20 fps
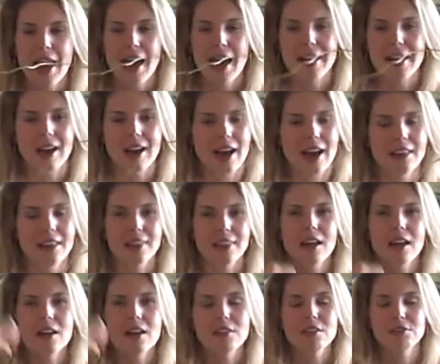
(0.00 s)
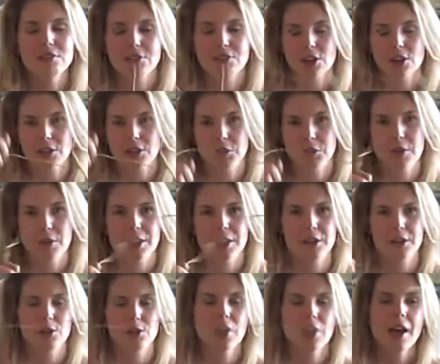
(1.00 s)
And I love curly
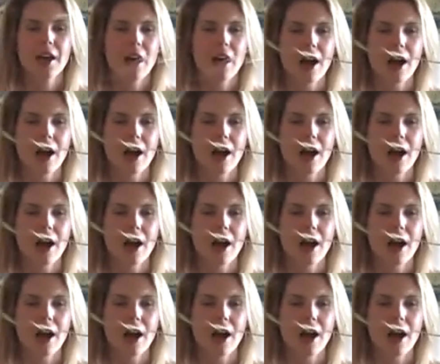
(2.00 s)
willow.